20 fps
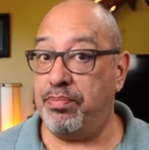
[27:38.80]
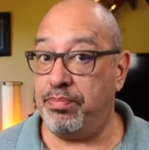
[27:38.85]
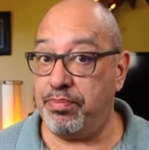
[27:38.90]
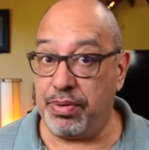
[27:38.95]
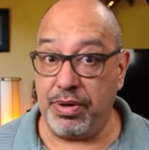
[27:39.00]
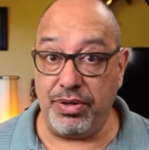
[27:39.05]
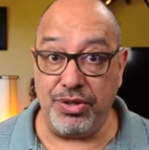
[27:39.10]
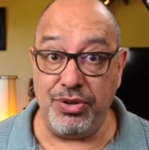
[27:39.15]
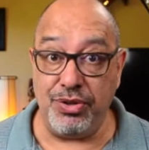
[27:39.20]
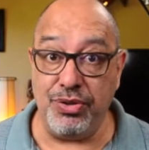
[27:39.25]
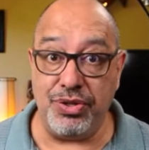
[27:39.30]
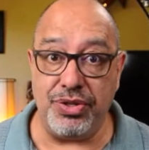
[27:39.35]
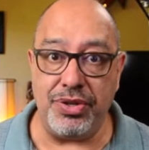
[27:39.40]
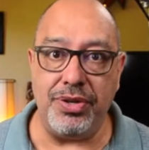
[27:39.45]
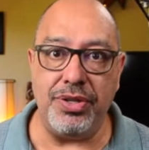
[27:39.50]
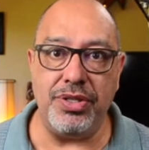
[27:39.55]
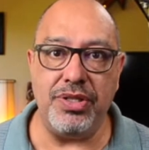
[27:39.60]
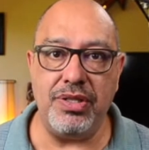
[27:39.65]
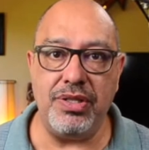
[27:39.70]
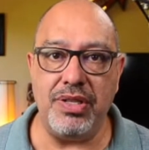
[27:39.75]

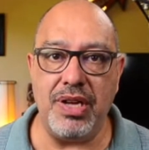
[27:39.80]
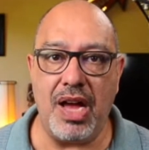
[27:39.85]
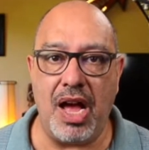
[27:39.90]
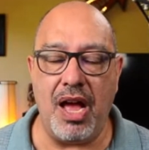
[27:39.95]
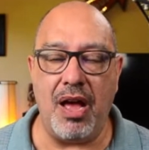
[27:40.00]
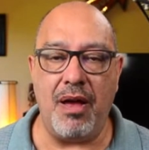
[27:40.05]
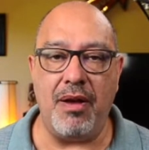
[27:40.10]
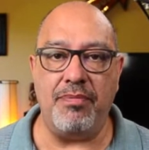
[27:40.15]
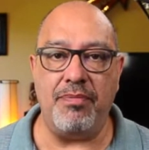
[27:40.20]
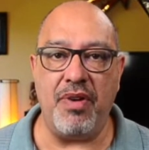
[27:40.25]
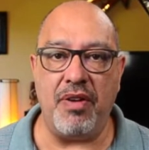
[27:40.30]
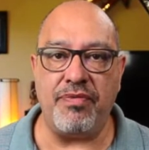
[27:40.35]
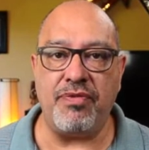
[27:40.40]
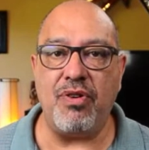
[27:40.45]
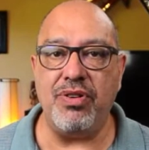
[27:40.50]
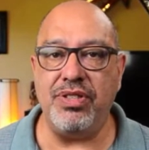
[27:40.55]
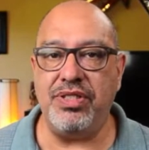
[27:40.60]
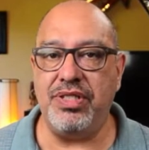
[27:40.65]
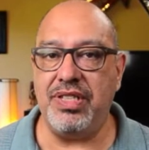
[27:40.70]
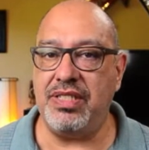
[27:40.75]
producers. Of
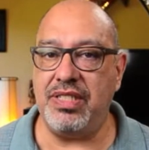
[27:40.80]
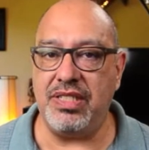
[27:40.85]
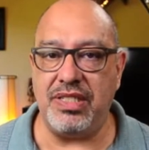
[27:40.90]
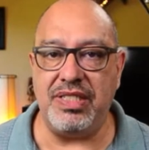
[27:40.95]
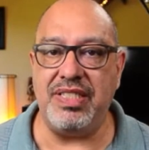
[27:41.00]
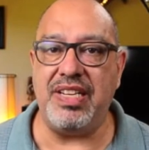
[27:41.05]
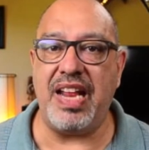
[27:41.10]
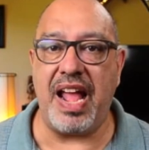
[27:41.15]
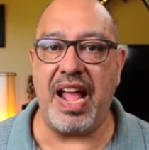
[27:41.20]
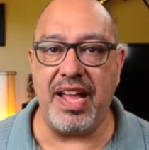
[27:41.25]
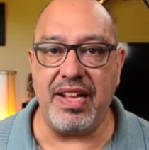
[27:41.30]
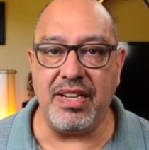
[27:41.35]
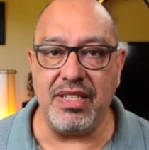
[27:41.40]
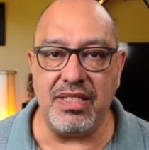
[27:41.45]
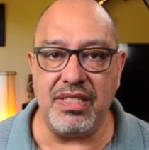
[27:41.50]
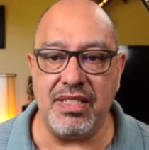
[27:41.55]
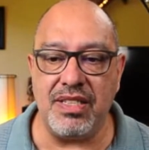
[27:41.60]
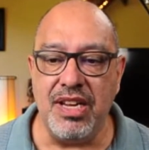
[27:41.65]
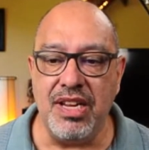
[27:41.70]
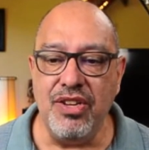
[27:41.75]
course, this is
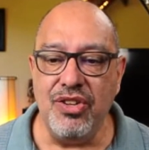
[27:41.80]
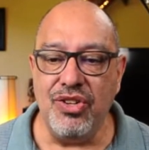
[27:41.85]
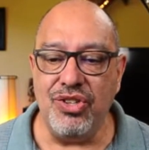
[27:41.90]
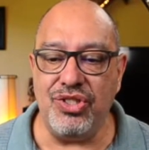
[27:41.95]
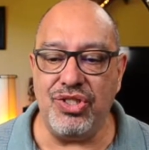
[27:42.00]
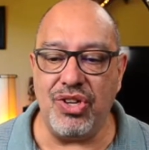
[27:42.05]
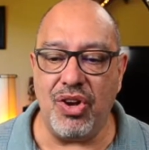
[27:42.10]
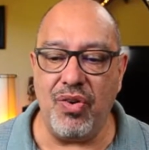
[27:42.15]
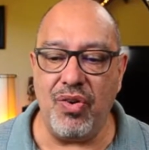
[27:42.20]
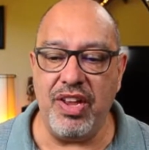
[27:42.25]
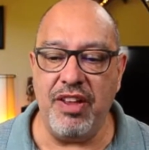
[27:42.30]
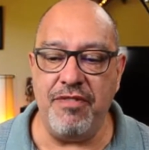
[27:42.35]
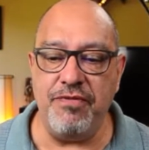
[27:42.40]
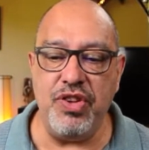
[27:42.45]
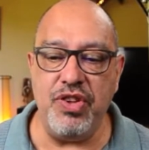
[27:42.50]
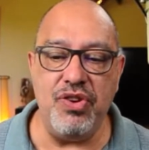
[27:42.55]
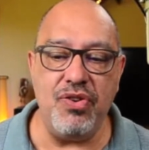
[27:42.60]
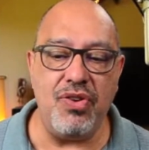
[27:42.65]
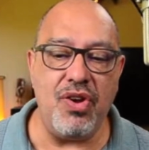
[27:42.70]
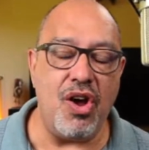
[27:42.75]
dance, so if
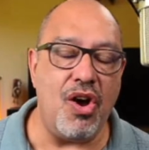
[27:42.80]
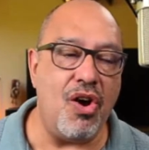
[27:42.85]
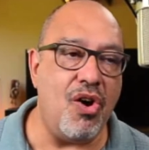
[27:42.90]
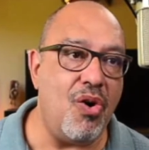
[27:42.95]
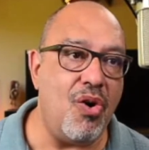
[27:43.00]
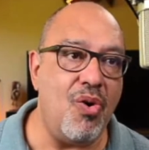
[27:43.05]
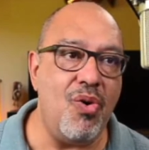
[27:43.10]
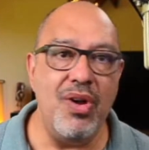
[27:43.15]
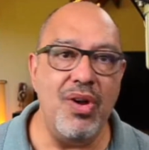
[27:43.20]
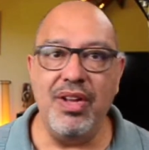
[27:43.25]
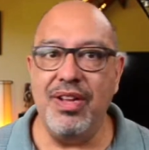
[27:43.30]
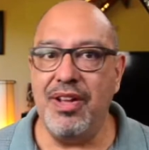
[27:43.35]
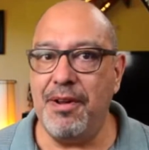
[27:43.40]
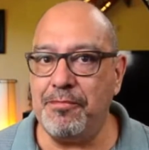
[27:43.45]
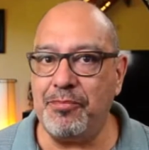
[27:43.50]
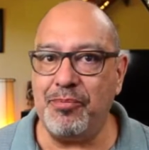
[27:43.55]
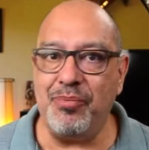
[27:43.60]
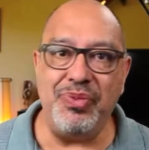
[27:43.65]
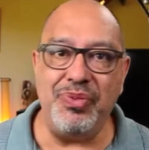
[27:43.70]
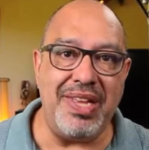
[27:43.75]
you go,
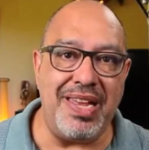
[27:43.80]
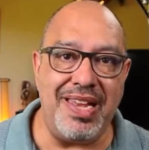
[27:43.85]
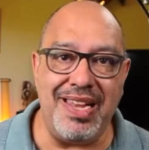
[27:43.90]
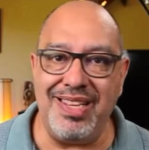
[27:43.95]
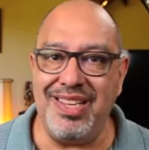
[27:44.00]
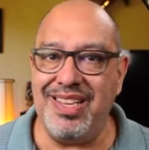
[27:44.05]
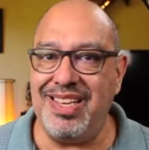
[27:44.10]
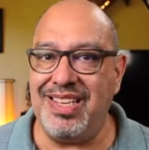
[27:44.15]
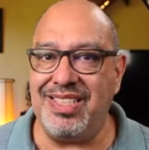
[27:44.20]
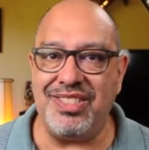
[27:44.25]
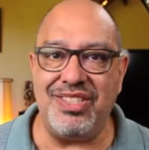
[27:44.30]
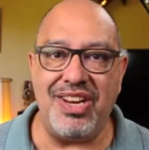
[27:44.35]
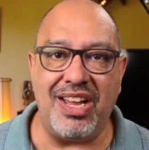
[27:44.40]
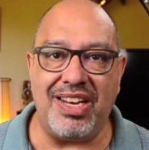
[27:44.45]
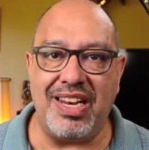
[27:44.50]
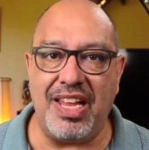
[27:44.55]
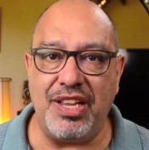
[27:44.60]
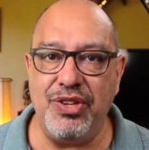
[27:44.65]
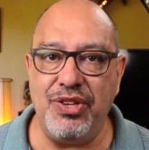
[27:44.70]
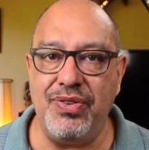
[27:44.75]
it's
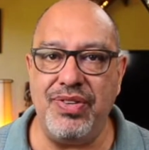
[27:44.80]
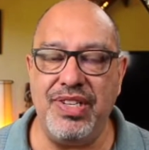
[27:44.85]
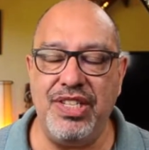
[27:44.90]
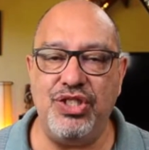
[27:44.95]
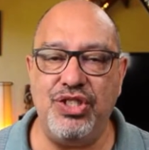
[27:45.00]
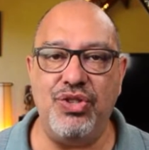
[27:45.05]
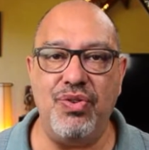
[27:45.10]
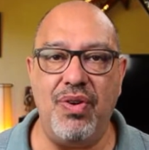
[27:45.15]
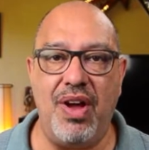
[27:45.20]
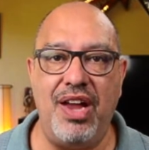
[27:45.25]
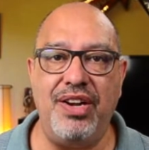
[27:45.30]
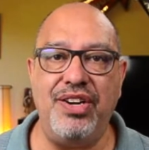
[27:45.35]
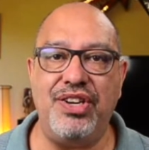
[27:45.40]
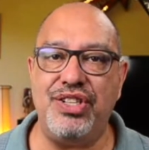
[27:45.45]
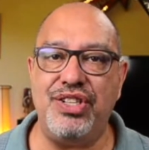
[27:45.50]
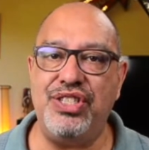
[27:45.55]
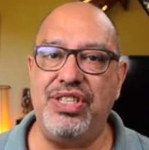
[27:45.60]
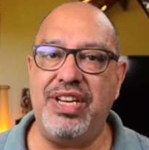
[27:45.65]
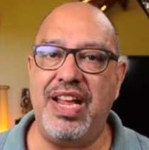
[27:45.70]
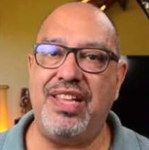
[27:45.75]
not like you need to
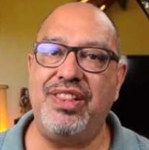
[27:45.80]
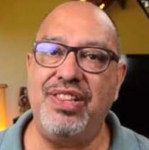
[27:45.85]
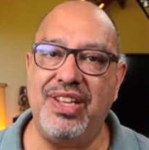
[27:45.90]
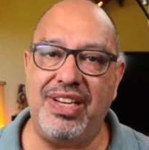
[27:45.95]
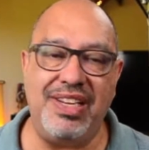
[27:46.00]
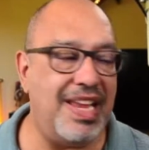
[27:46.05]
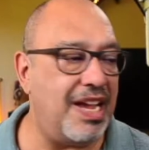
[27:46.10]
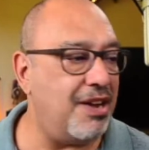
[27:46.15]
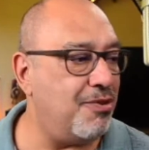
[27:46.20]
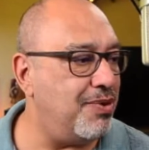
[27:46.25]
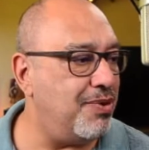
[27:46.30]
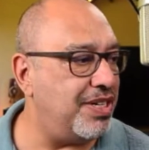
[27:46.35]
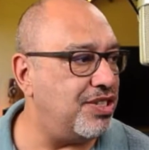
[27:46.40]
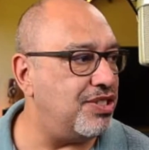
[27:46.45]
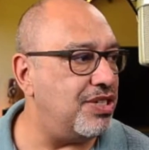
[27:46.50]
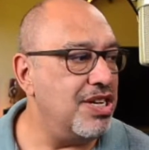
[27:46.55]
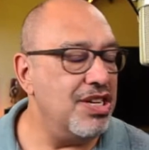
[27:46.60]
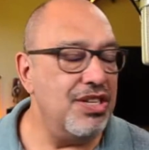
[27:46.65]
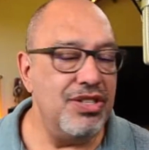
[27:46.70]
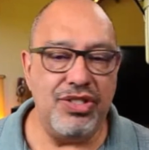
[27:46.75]
understand the language.